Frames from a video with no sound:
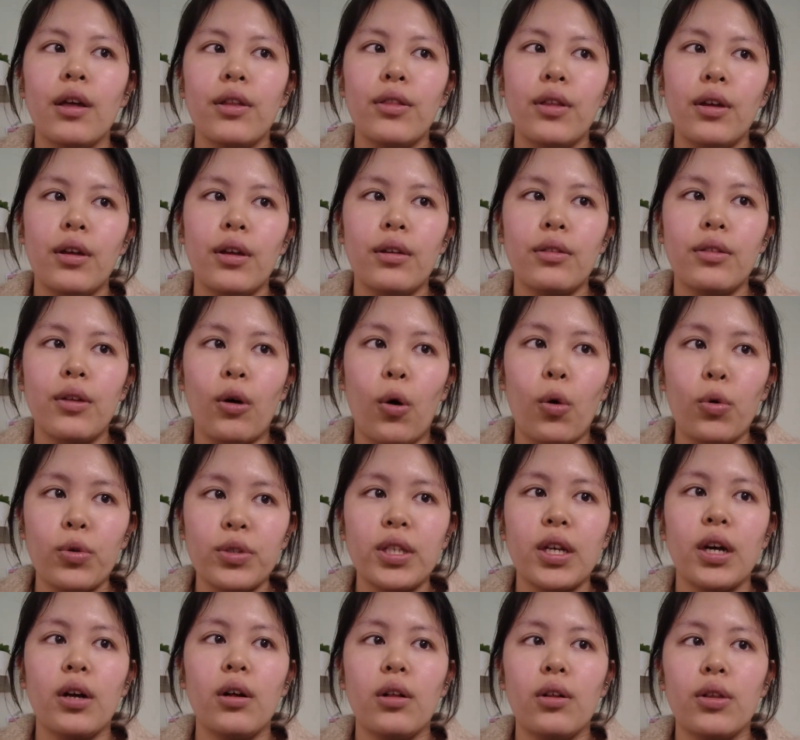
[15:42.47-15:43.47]
the
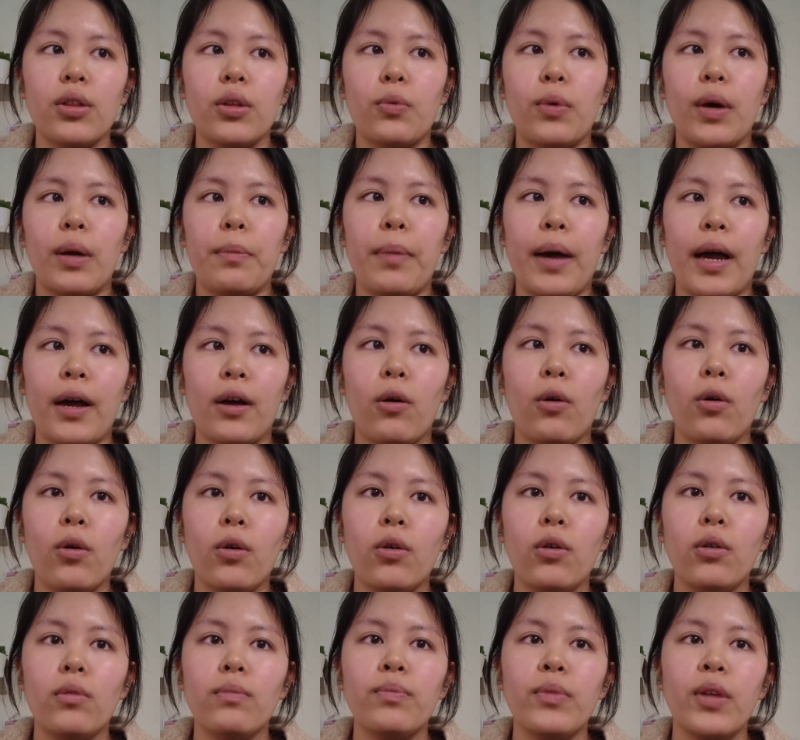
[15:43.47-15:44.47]
hotel on the way back
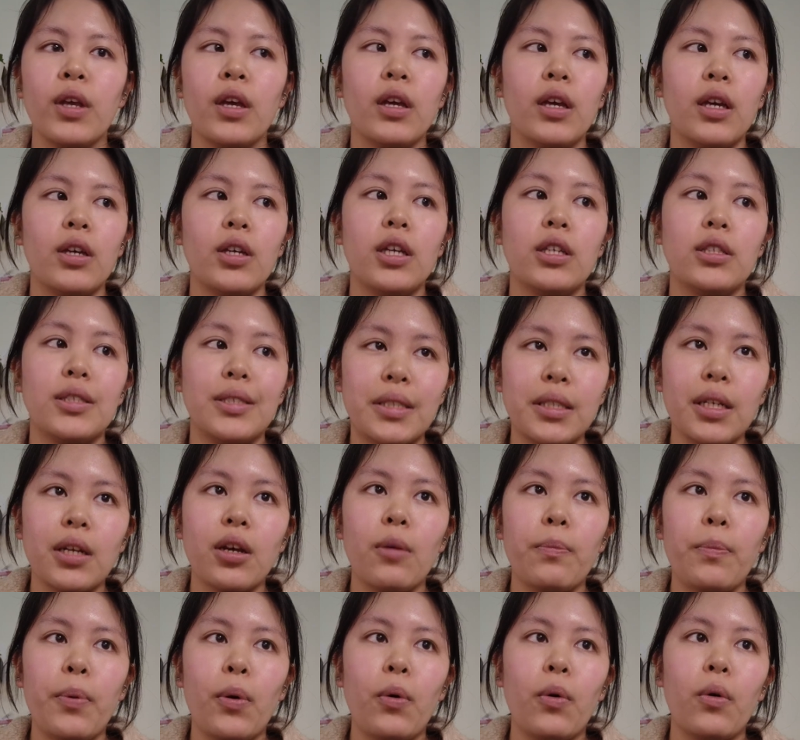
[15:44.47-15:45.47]
home in
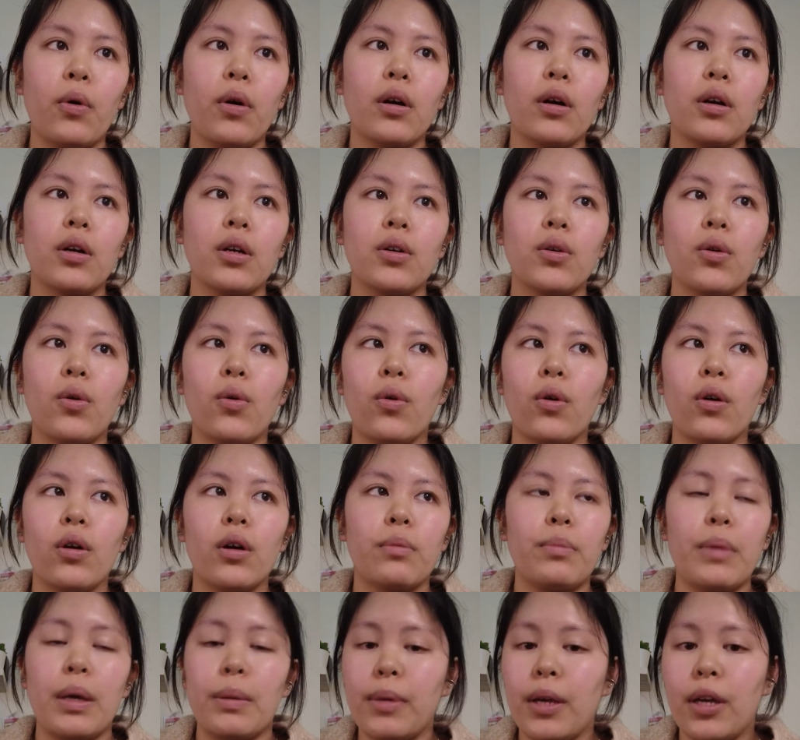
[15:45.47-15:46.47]
Singapore, or
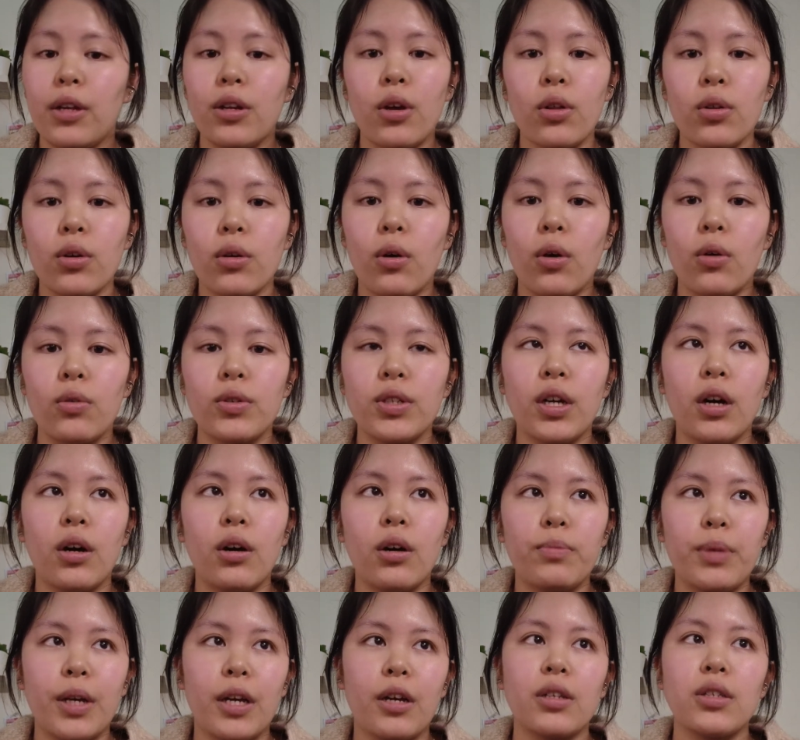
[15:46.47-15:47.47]
maybe another
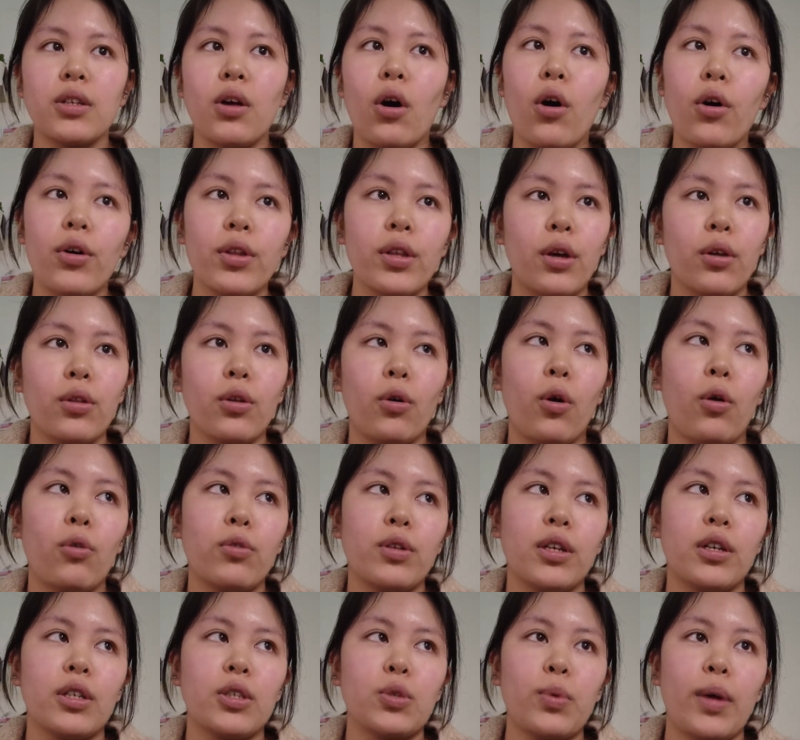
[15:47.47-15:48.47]
hotel, because all the other
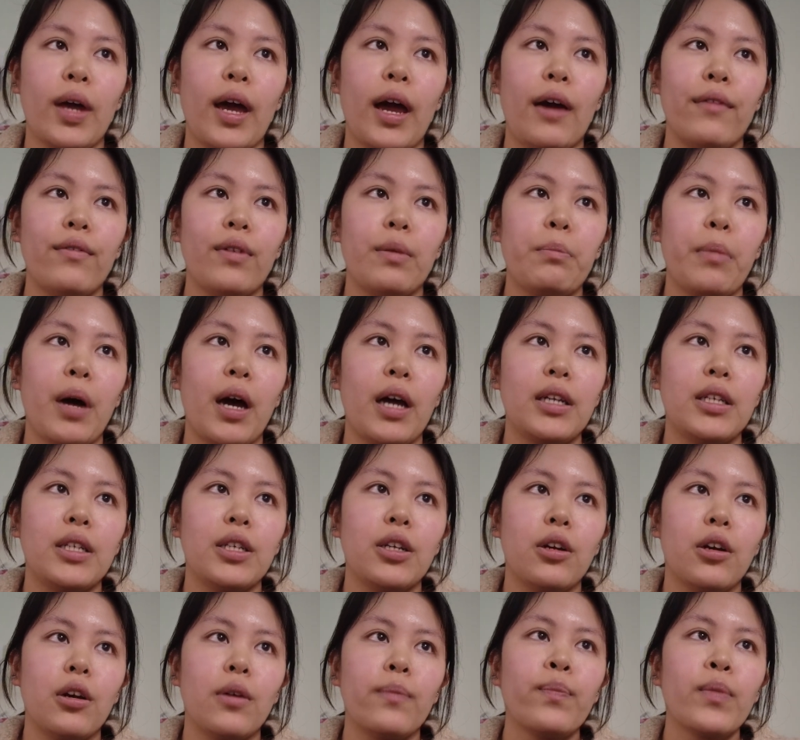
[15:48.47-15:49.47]
hotels we have in mind
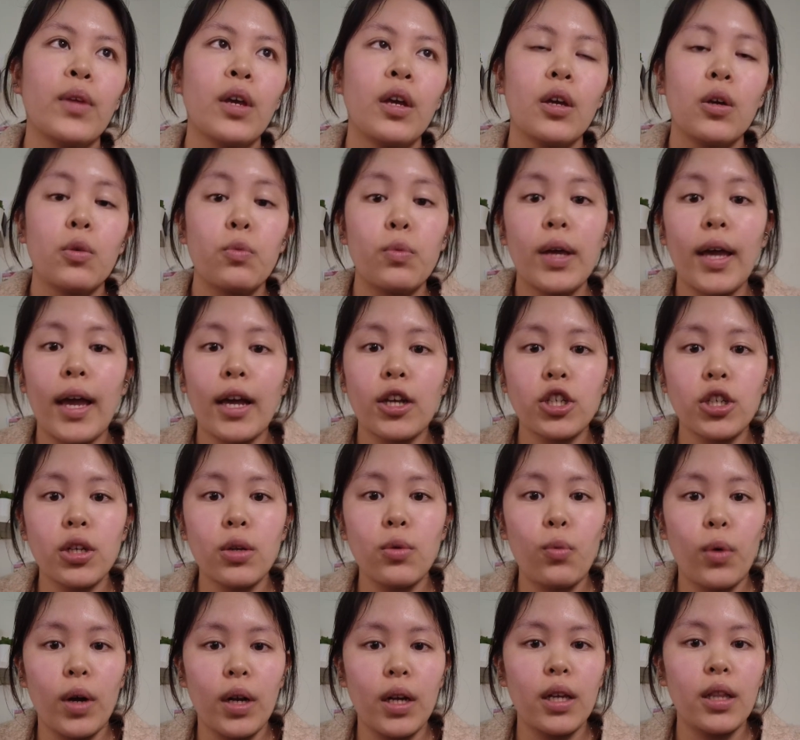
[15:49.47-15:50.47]
here, we actually
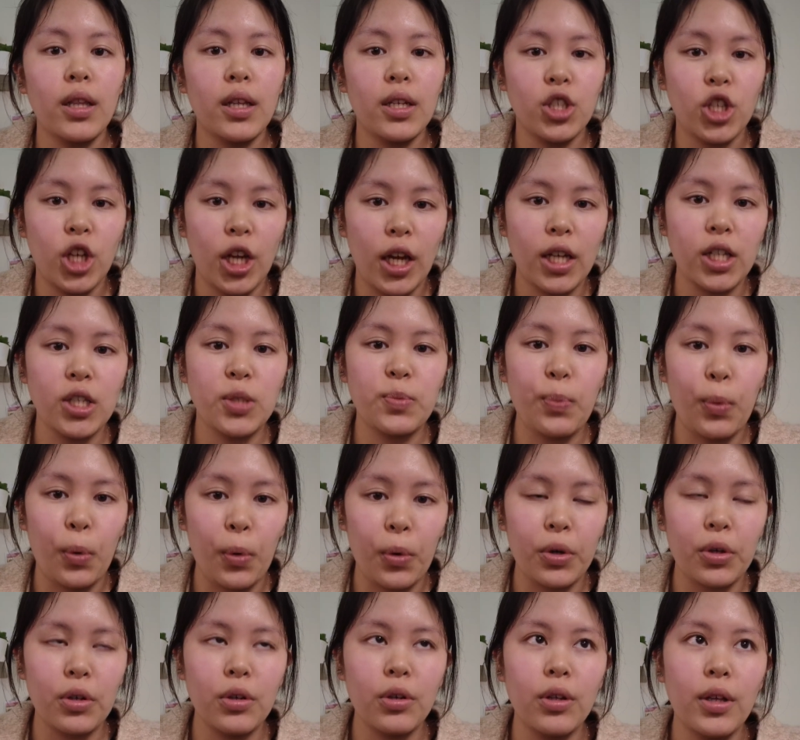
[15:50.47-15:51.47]
went in the Chase
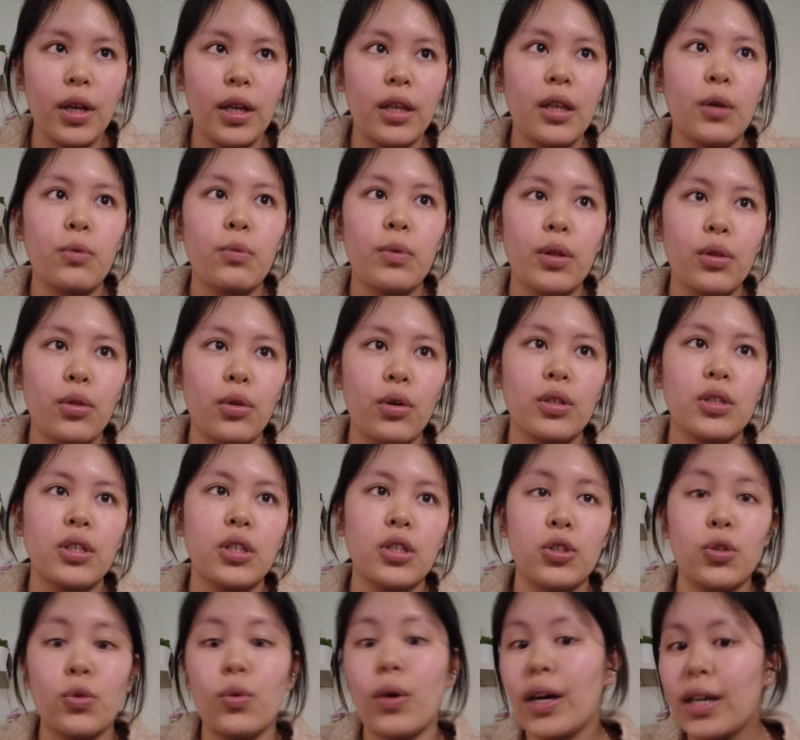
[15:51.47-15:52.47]
portal and then we looked
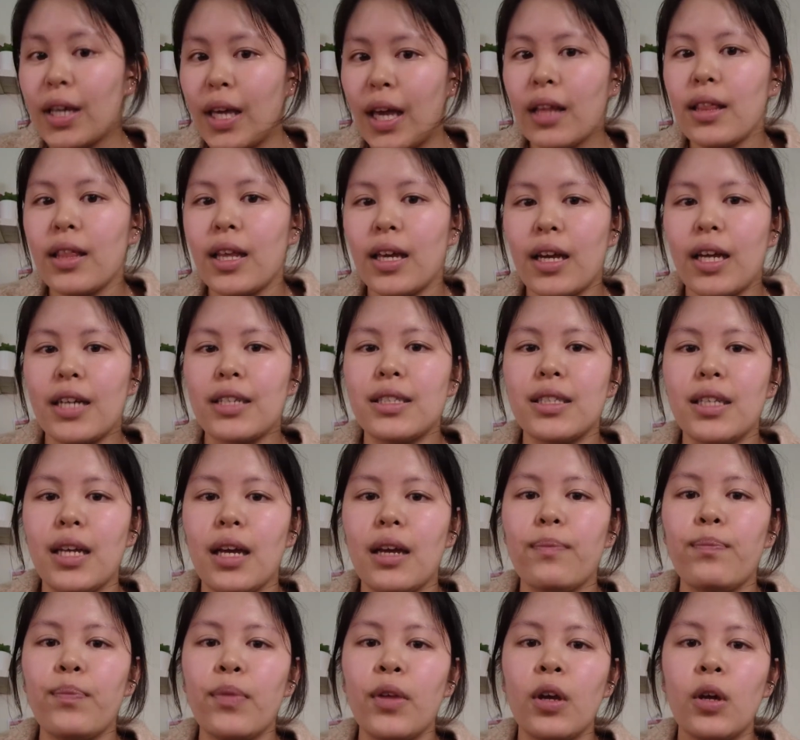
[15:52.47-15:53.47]
into, again, like I
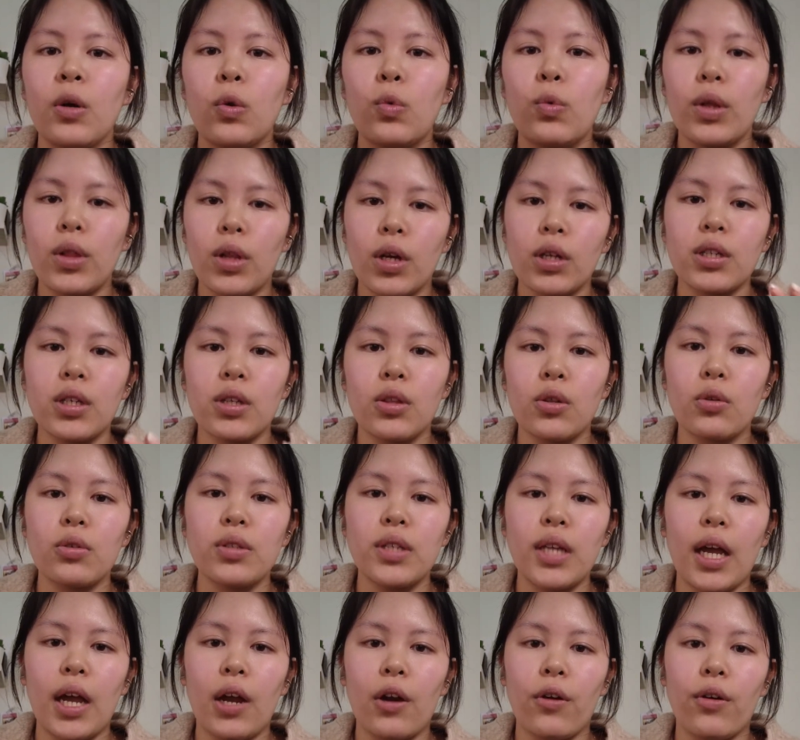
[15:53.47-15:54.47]
said, we looked at
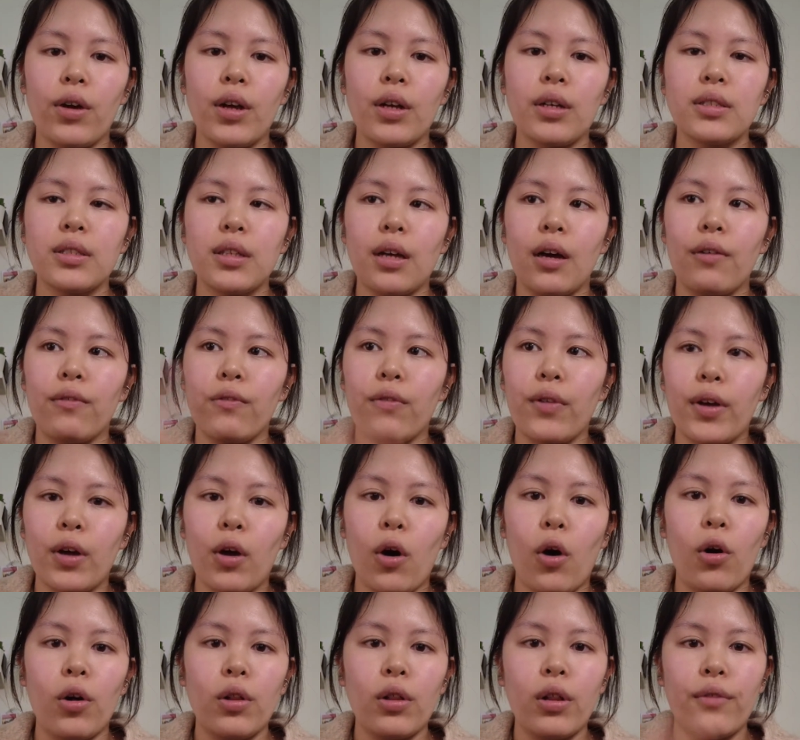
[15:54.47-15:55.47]
those areas of like
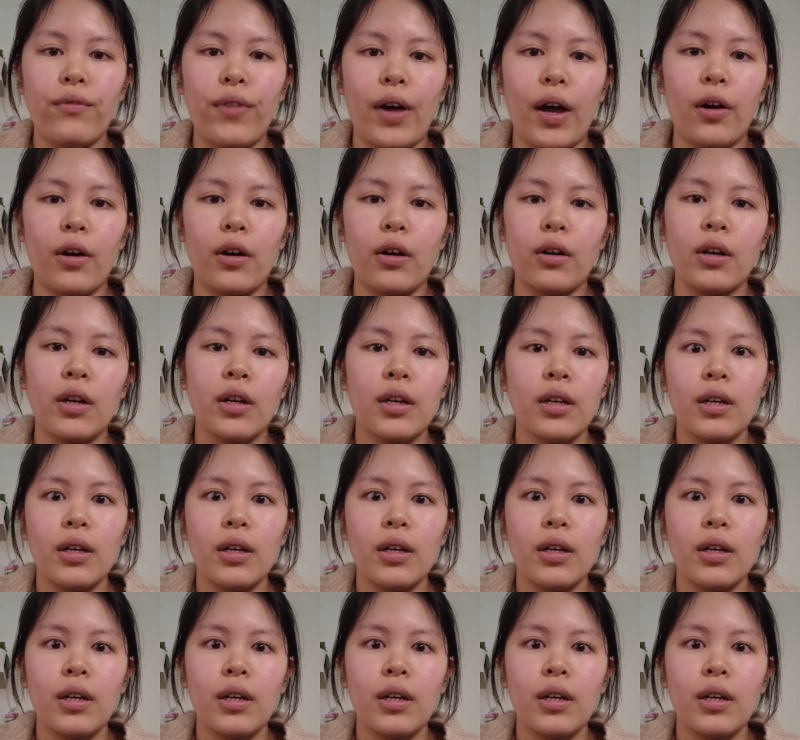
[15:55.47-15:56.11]
all of our